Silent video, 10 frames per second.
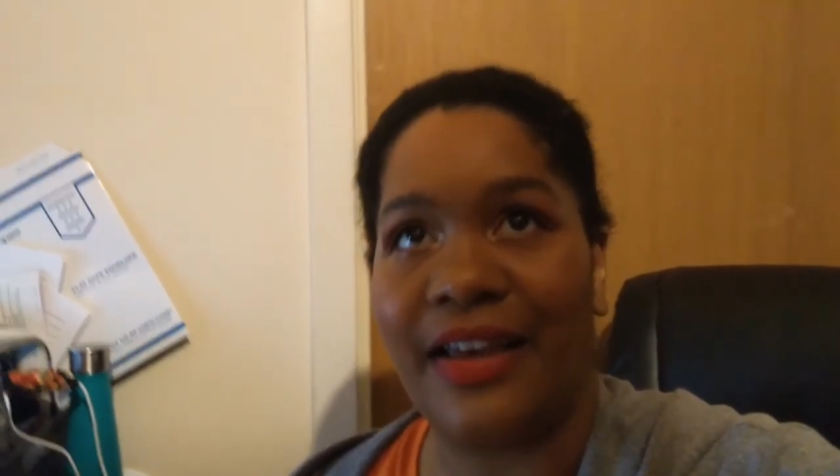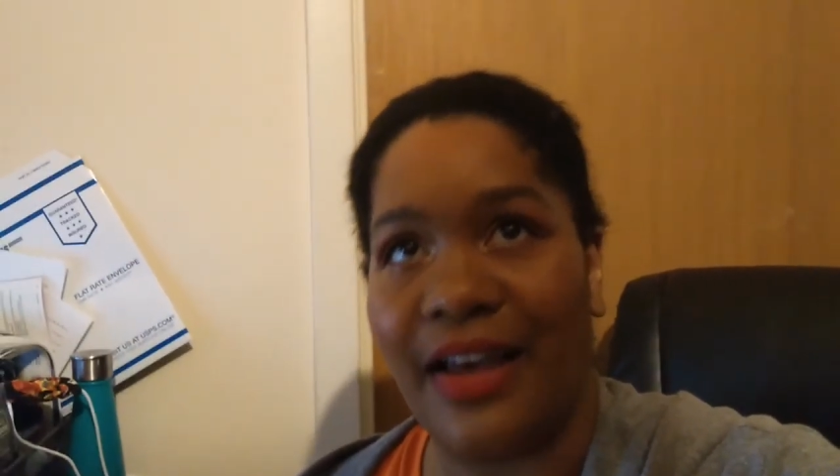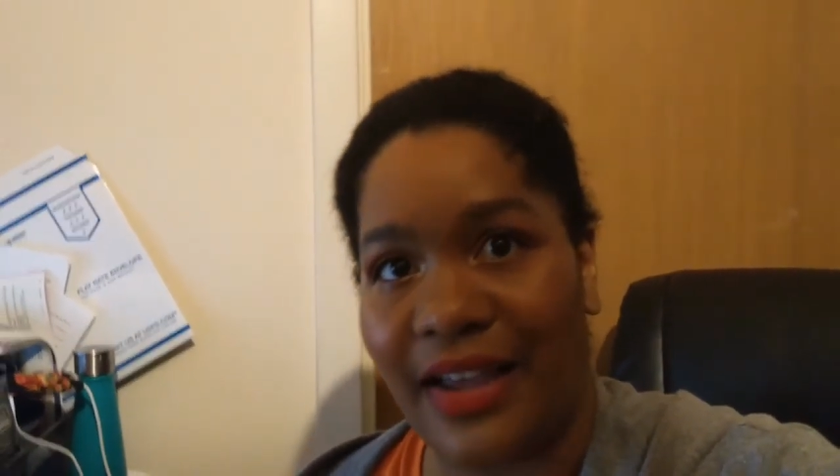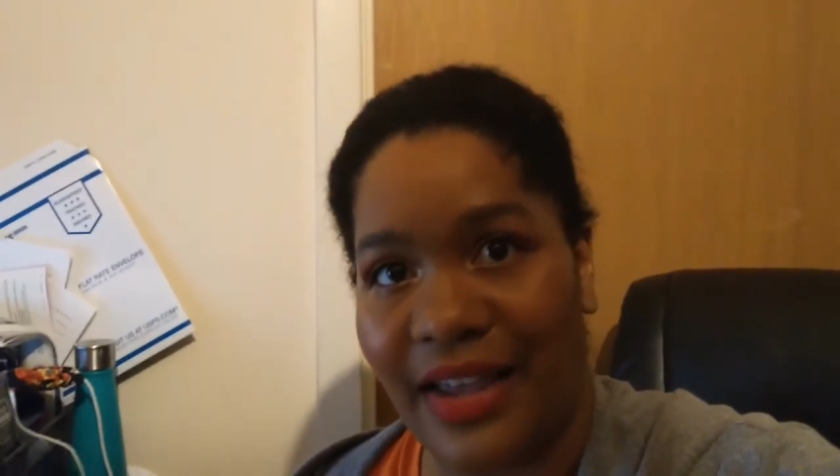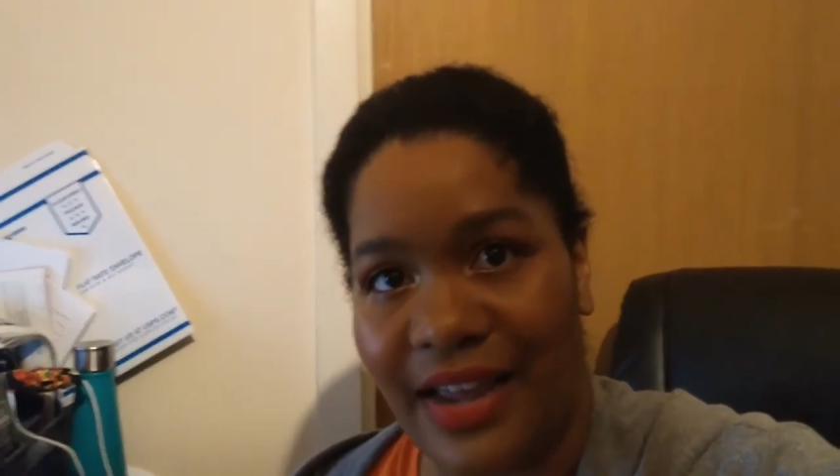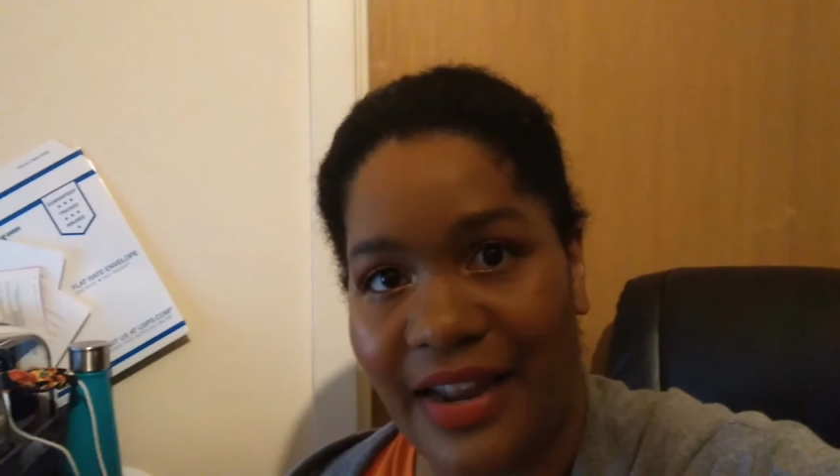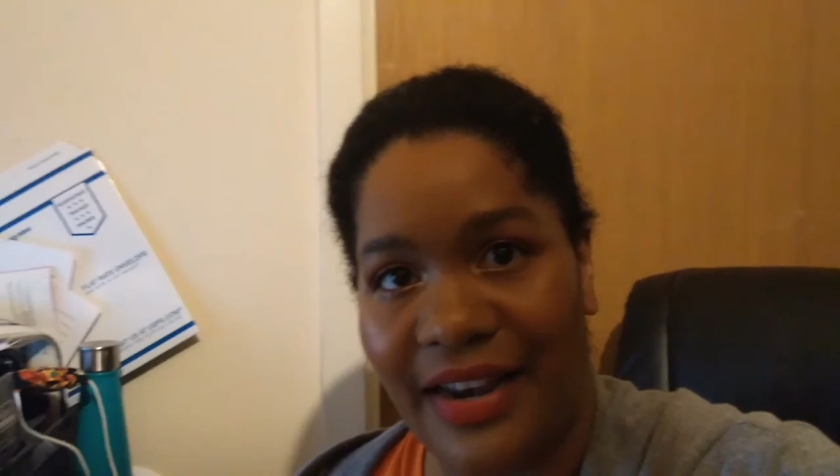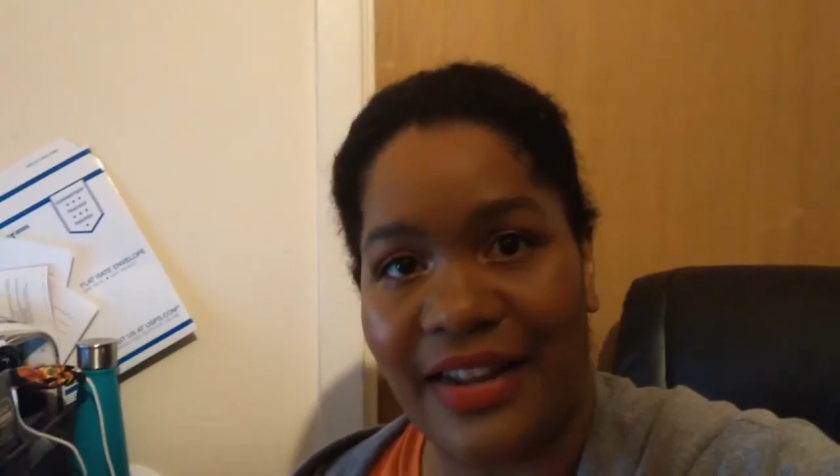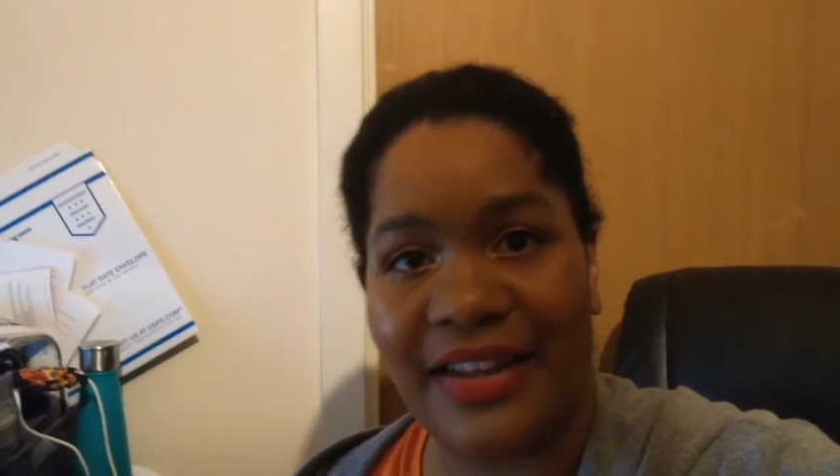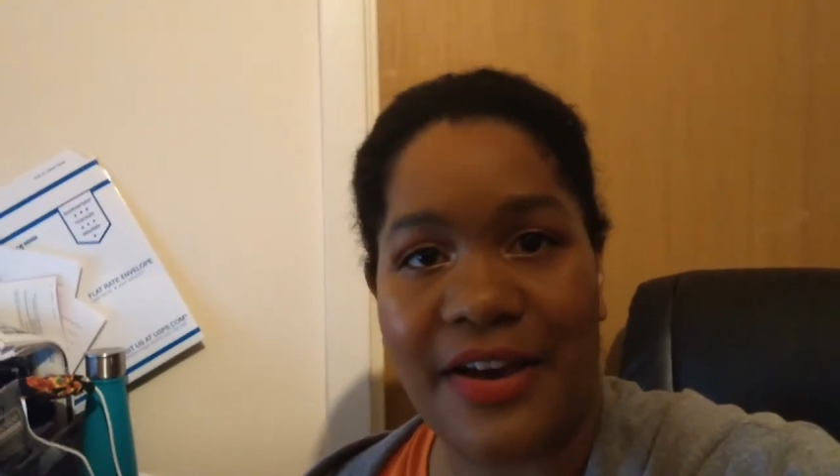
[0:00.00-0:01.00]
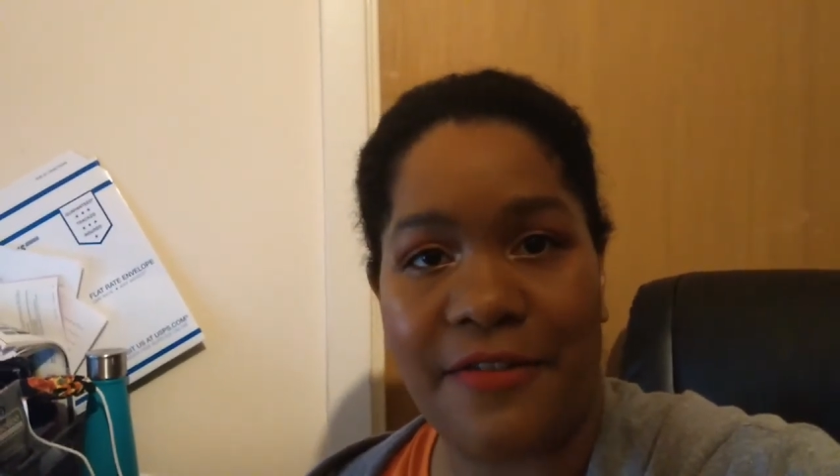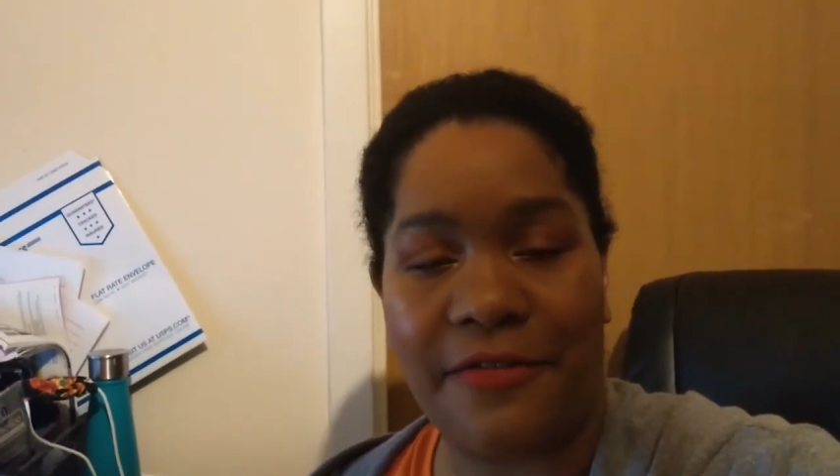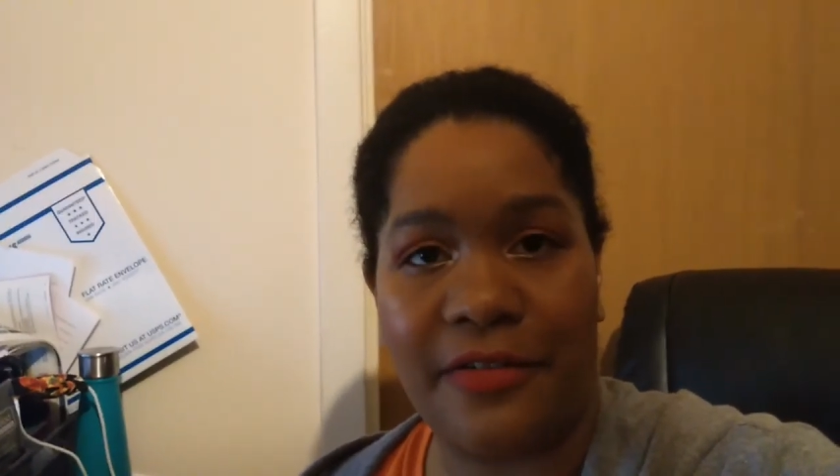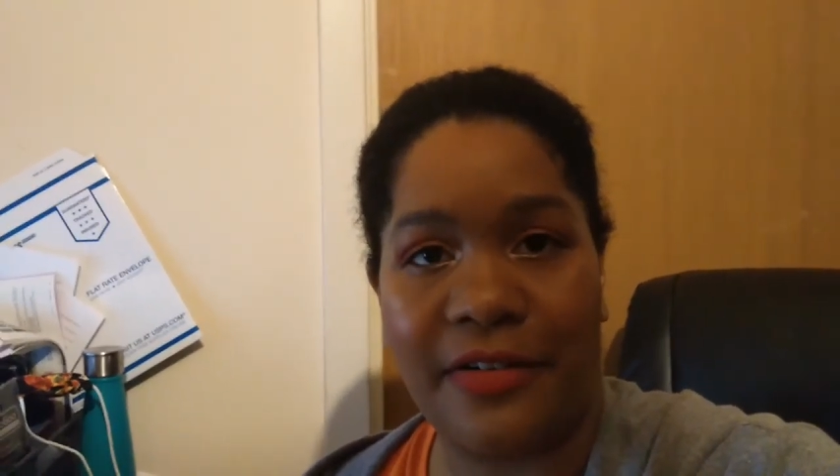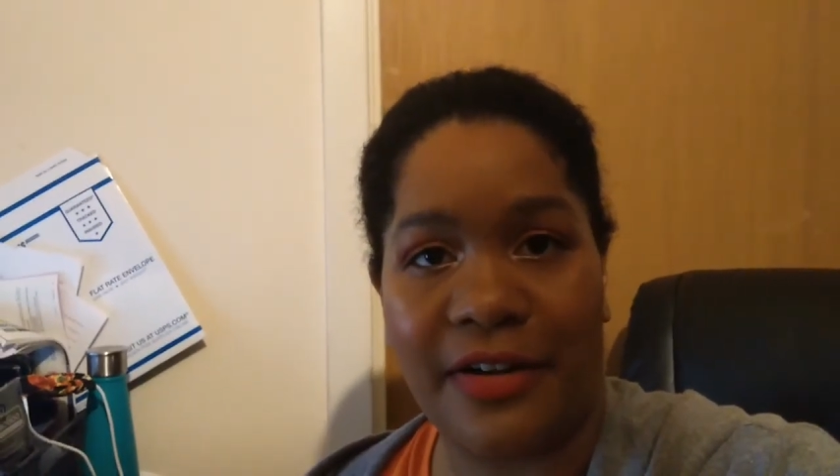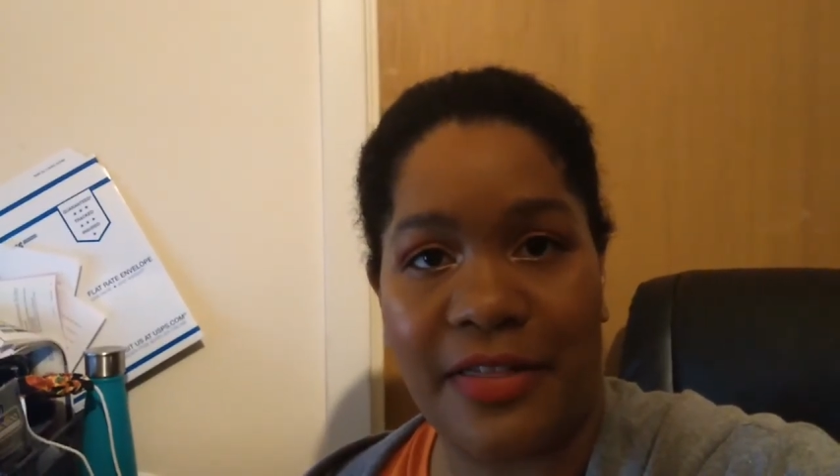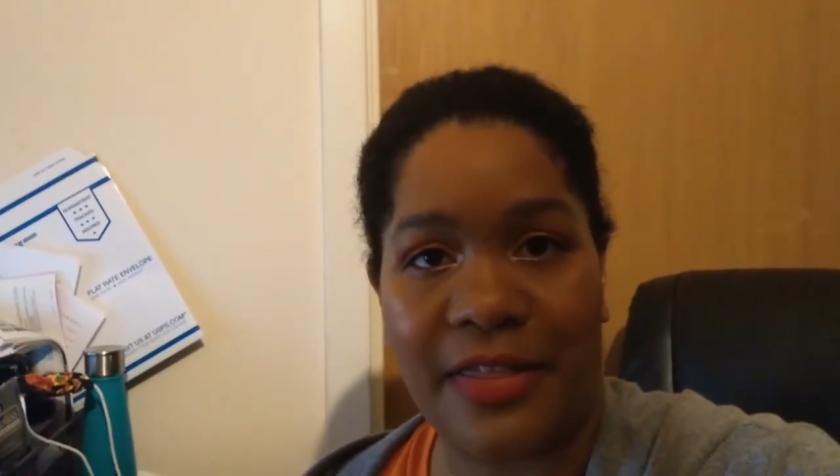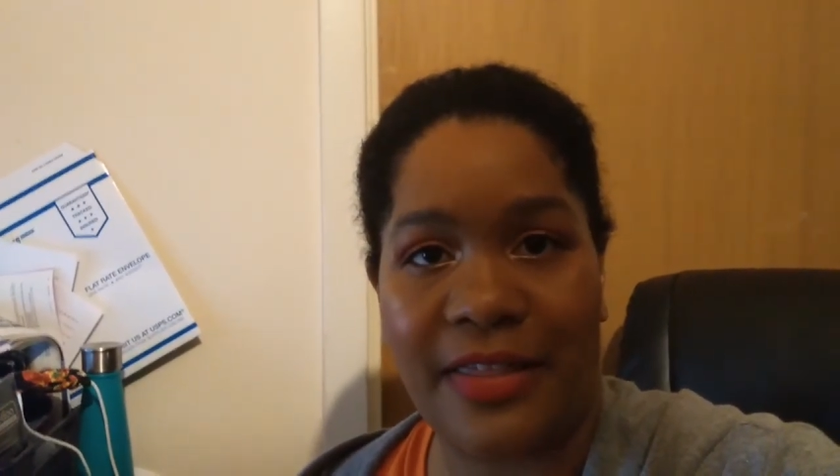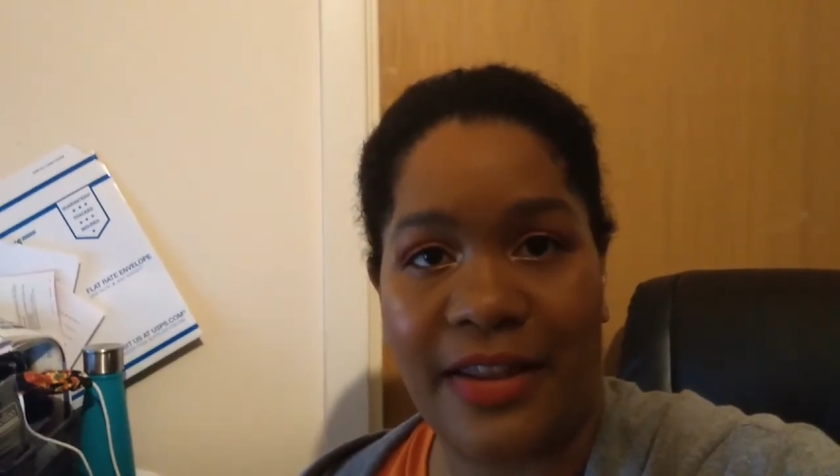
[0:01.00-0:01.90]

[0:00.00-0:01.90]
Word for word: again for